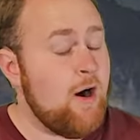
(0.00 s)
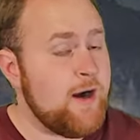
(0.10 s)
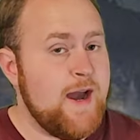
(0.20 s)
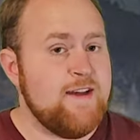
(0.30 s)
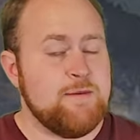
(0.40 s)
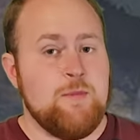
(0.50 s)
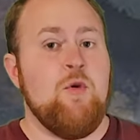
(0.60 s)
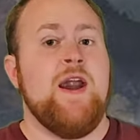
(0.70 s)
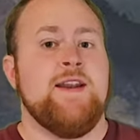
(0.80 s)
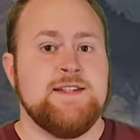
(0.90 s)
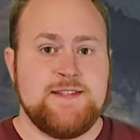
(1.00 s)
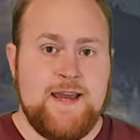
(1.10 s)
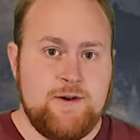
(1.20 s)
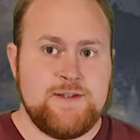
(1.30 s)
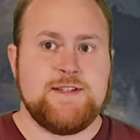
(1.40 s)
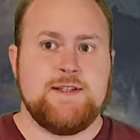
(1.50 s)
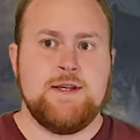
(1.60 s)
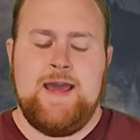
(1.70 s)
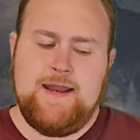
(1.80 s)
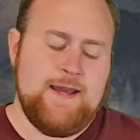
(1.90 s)
Archives by Brandon Sanderson,
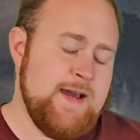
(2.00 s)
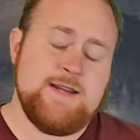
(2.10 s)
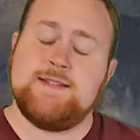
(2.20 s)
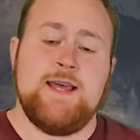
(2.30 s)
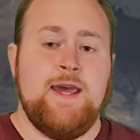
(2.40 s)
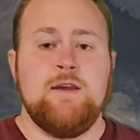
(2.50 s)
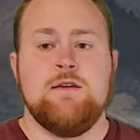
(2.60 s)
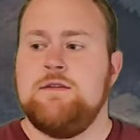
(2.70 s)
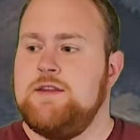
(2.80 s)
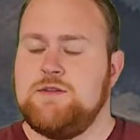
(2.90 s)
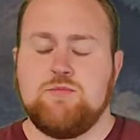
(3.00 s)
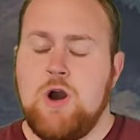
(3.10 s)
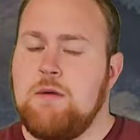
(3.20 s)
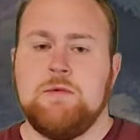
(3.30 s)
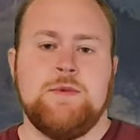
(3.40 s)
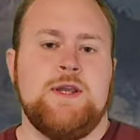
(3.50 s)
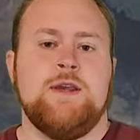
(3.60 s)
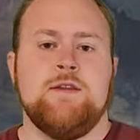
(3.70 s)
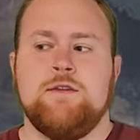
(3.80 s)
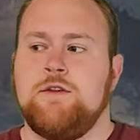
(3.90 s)
and I gotta say, it's probably
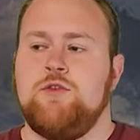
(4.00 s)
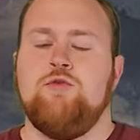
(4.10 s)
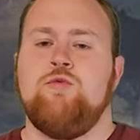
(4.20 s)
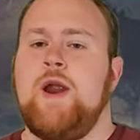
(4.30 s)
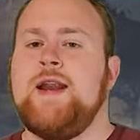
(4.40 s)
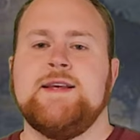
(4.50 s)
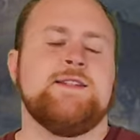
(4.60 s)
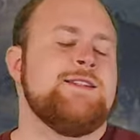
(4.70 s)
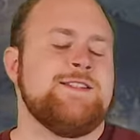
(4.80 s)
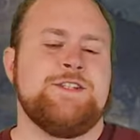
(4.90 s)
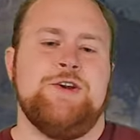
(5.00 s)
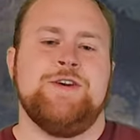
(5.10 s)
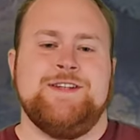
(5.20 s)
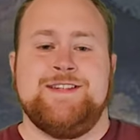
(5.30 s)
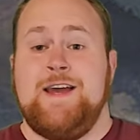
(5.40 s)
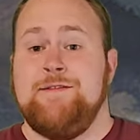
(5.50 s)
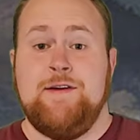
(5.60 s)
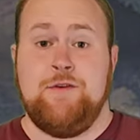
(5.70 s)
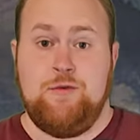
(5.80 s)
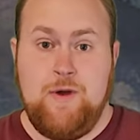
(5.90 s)
the greatest series I've
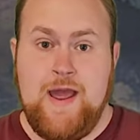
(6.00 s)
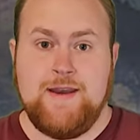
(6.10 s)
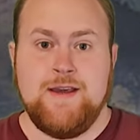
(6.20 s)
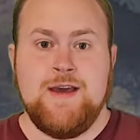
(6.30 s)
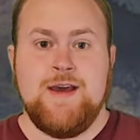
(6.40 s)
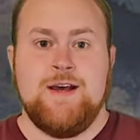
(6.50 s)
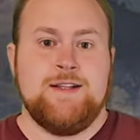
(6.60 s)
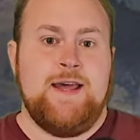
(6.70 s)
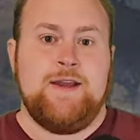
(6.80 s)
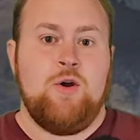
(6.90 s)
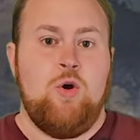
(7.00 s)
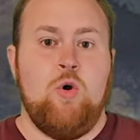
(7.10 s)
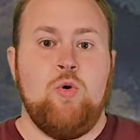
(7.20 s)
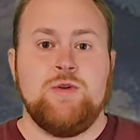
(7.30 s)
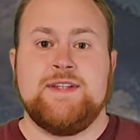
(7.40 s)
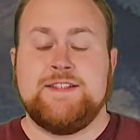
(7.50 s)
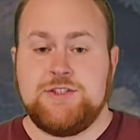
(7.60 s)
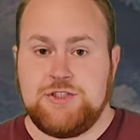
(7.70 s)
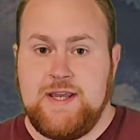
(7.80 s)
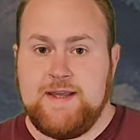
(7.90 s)
ever read. Like, holy
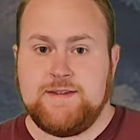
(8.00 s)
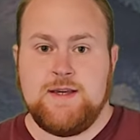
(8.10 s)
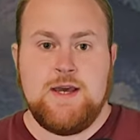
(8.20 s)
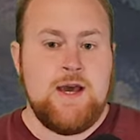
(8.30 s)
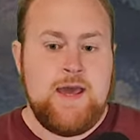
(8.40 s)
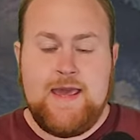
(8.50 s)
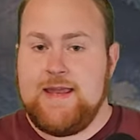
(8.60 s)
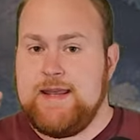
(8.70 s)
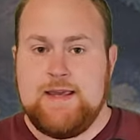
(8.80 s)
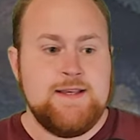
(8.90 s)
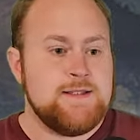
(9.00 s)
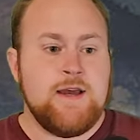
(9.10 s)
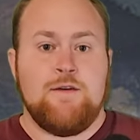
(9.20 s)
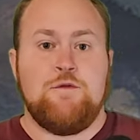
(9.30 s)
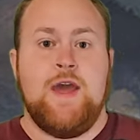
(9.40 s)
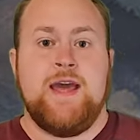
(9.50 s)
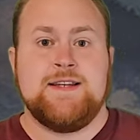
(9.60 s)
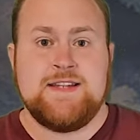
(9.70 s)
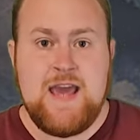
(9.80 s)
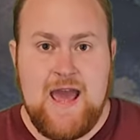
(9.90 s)
shit. It is
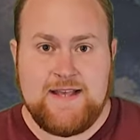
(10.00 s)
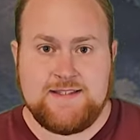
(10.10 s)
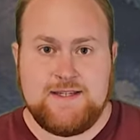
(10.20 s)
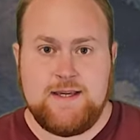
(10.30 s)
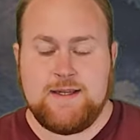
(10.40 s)
fantastic.